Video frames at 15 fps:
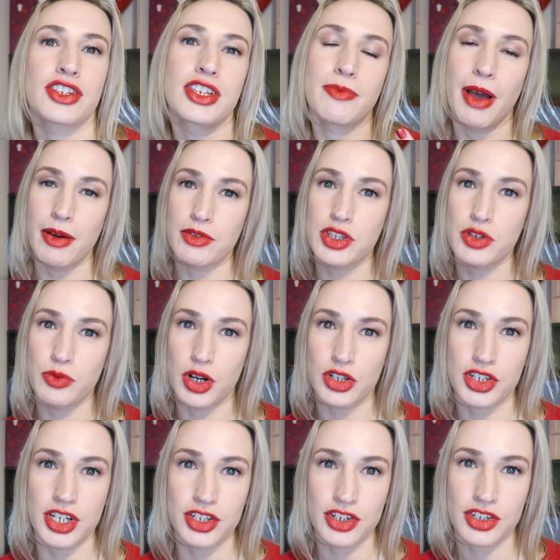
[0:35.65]
so you might want to
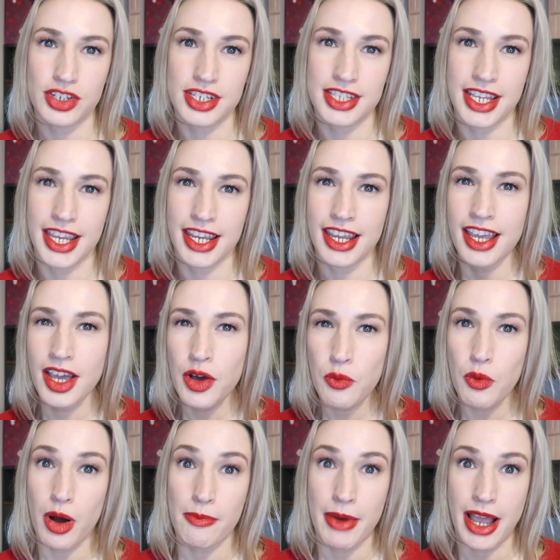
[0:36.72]
watch it just to see
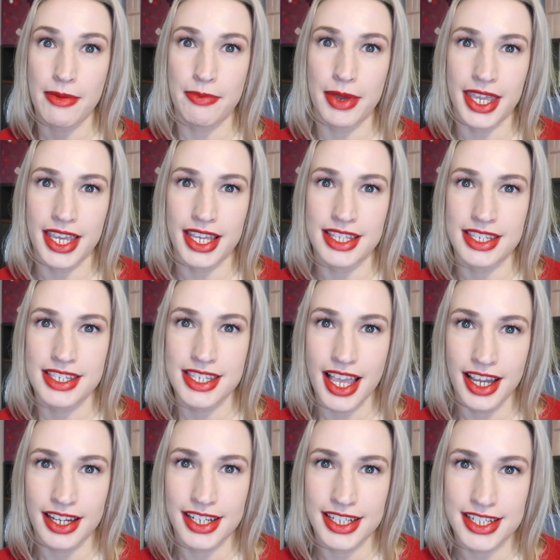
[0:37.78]
what might be
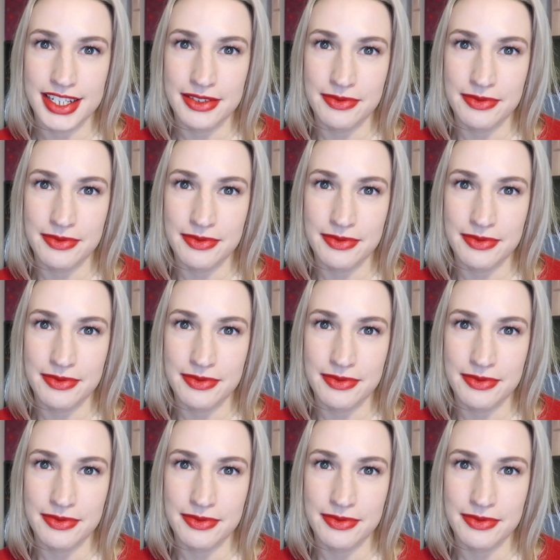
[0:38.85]
inside.